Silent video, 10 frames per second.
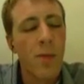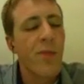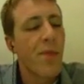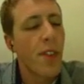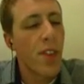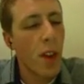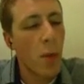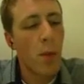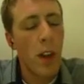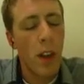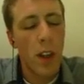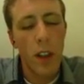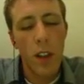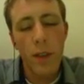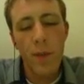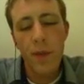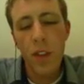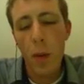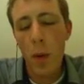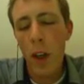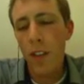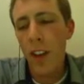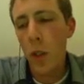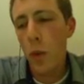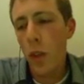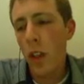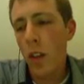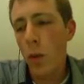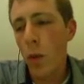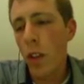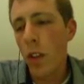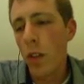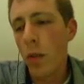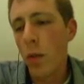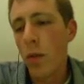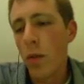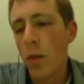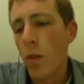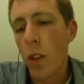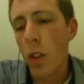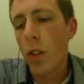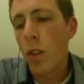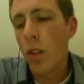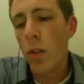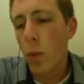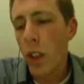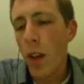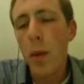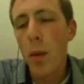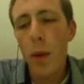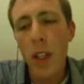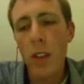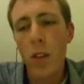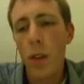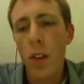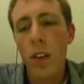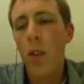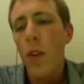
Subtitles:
Some artifacts were double present or 3